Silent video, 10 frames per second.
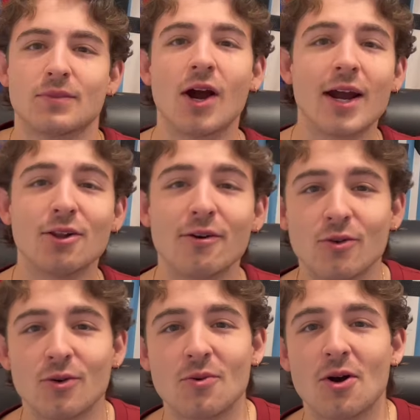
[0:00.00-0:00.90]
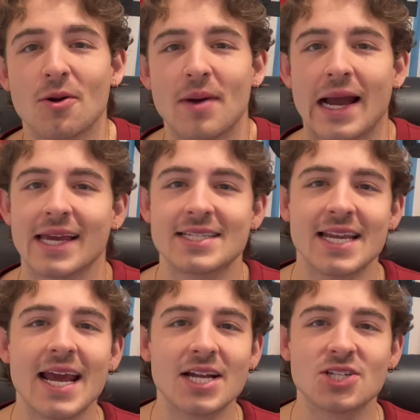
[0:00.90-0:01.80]
All right, hello everyone, welcome back. And
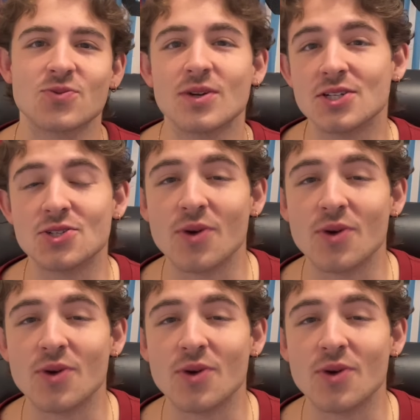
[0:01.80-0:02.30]
today I just wanted to do